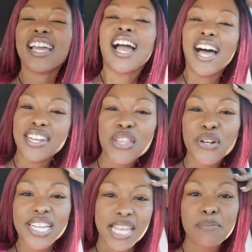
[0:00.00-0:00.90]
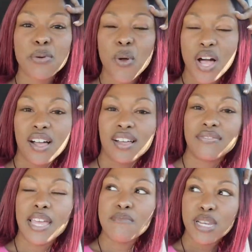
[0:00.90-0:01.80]
Another example
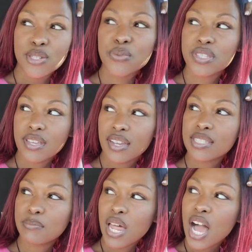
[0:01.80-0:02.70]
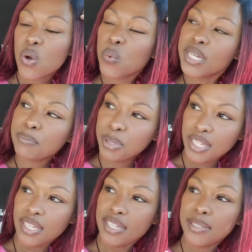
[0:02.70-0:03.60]
of a mental sex block would
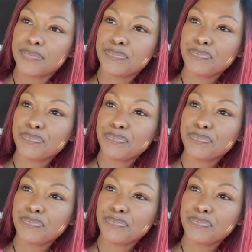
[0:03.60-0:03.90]
be